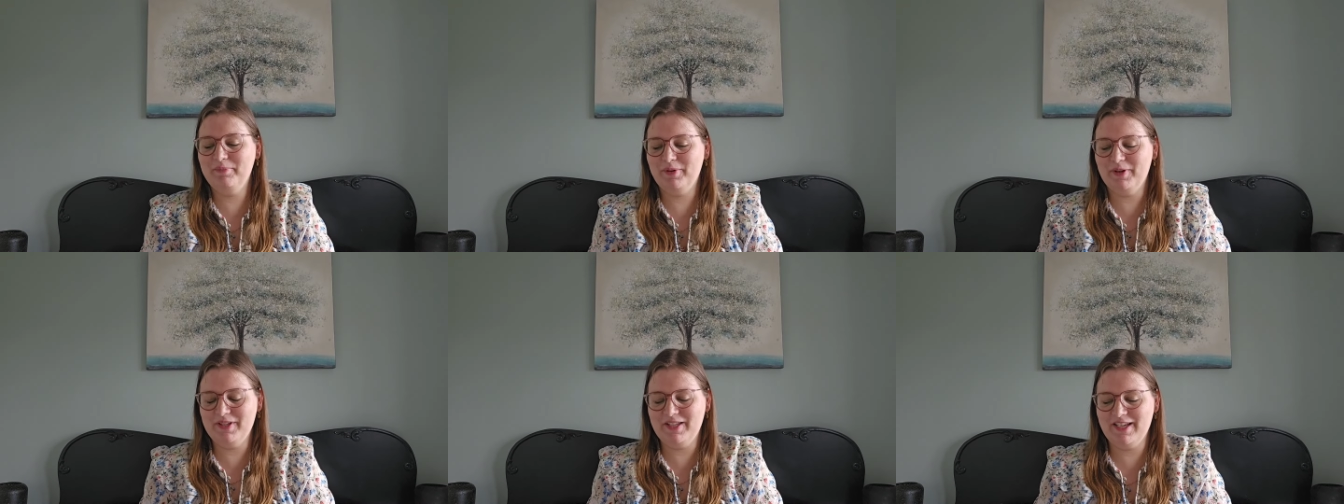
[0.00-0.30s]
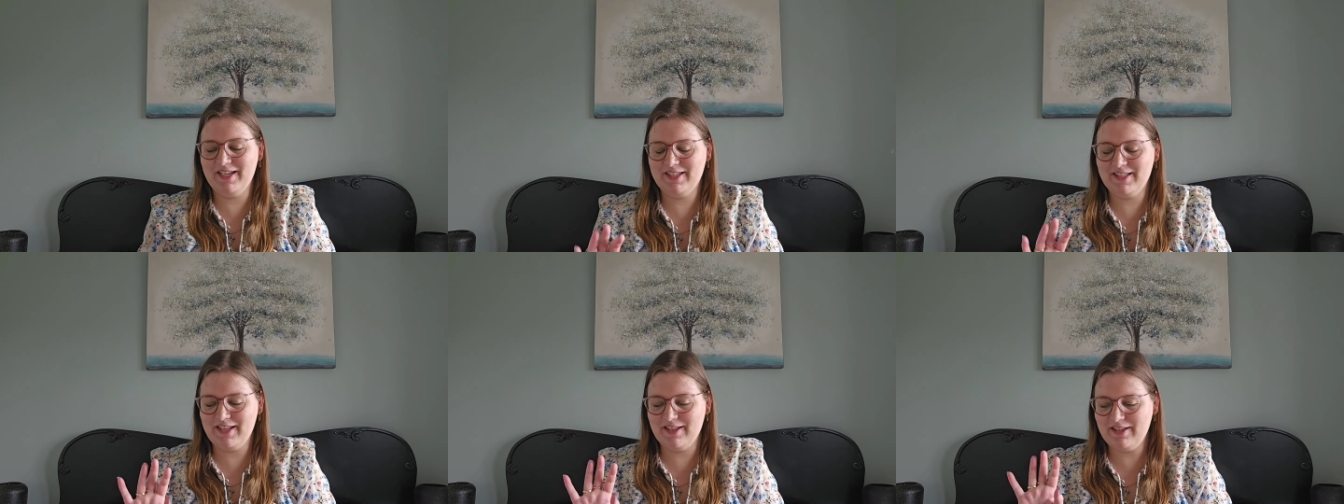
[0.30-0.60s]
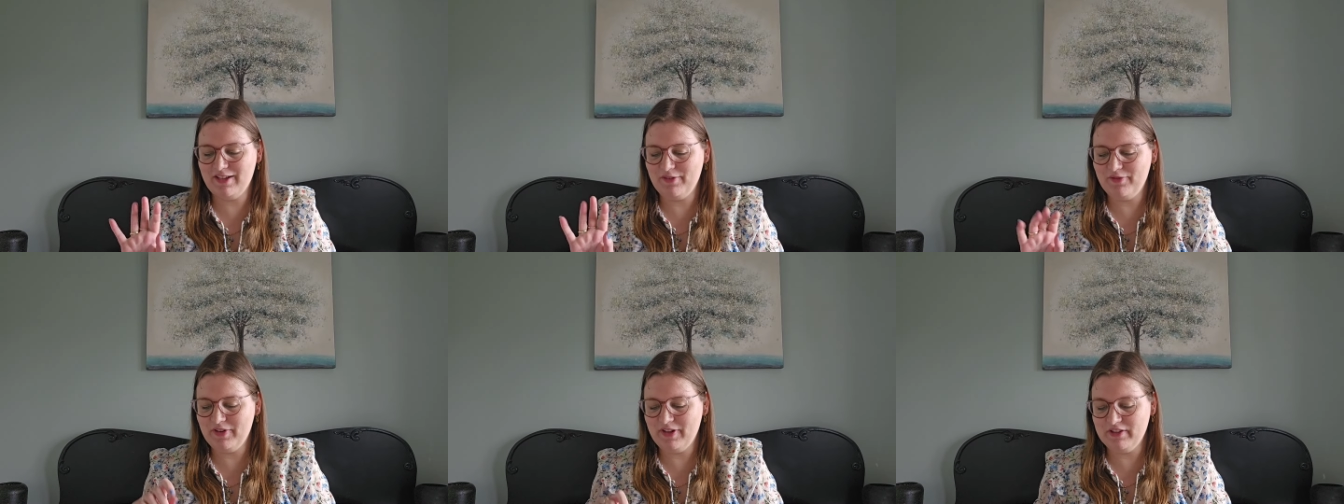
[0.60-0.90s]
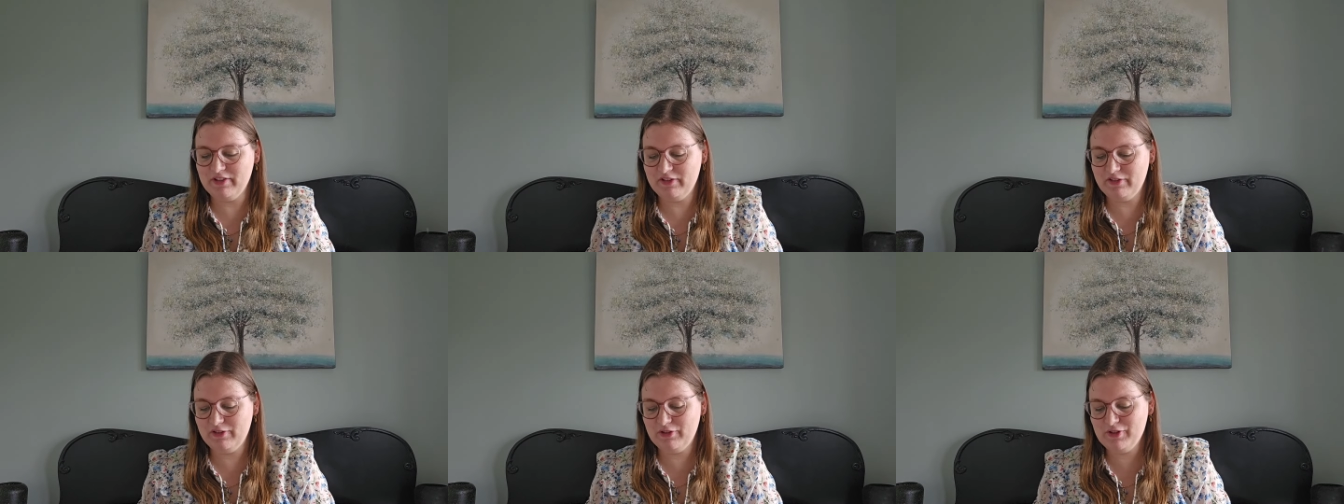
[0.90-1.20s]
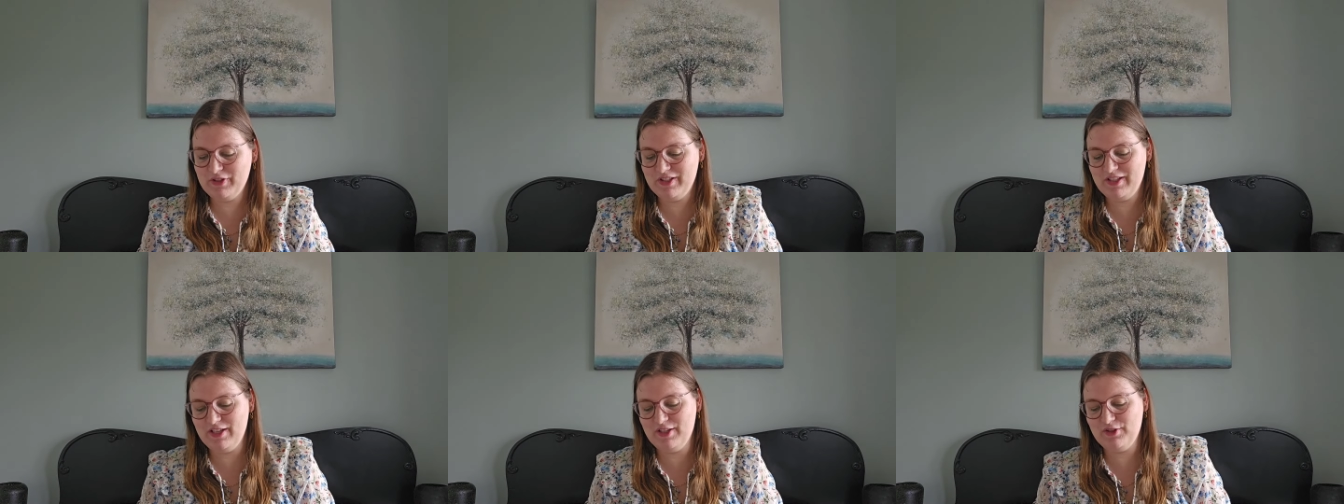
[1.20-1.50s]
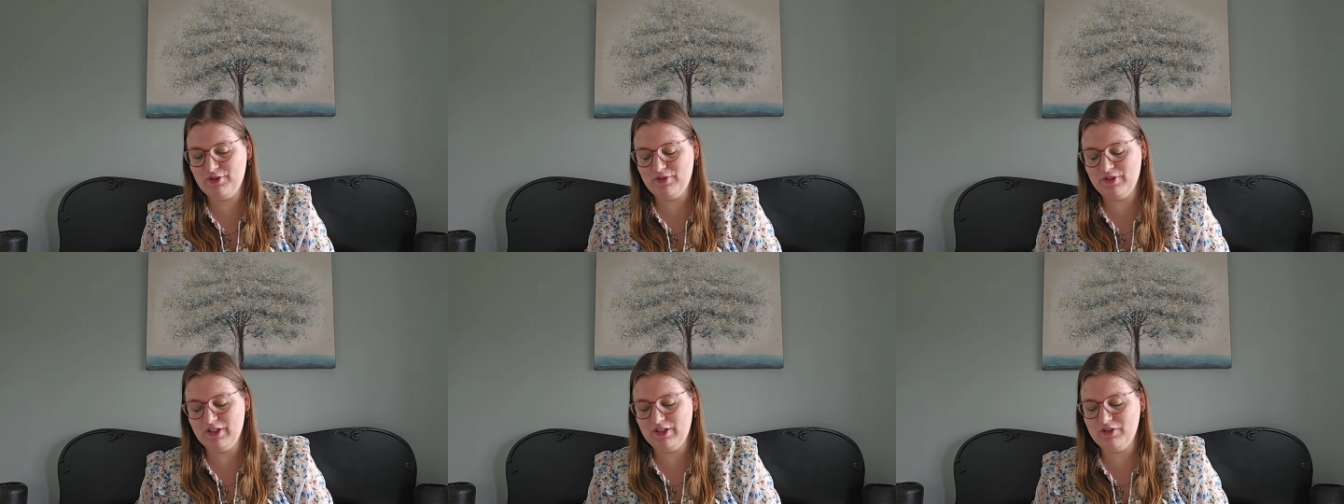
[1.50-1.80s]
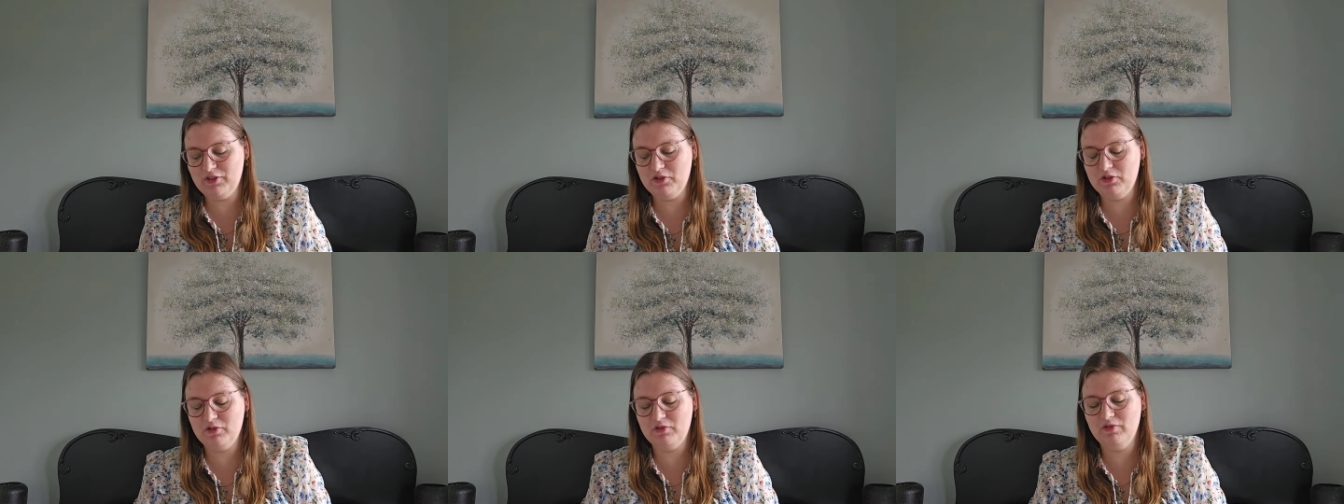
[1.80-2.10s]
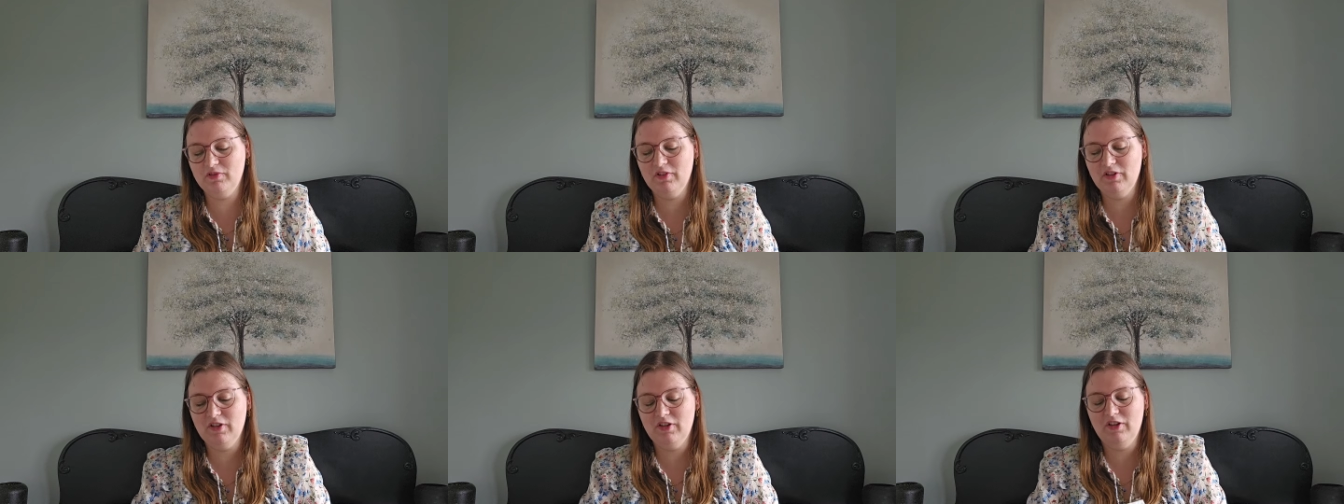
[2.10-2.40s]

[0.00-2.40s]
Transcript: projects that I want to stitch on in June,